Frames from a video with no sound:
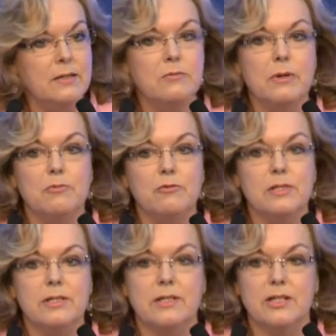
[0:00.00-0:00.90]
we brought
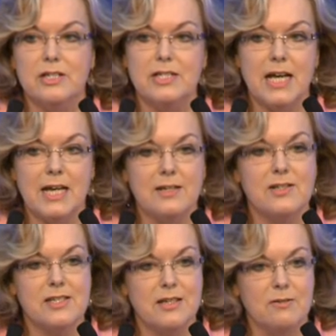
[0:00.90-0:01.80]
in container
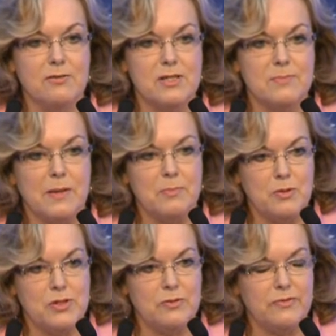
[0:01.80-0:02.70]
cells, my
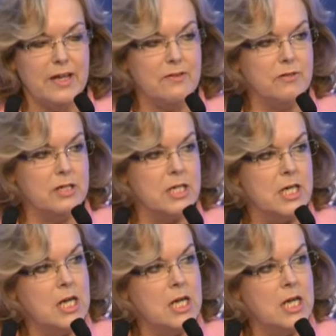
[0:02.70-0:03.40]
personal favourite.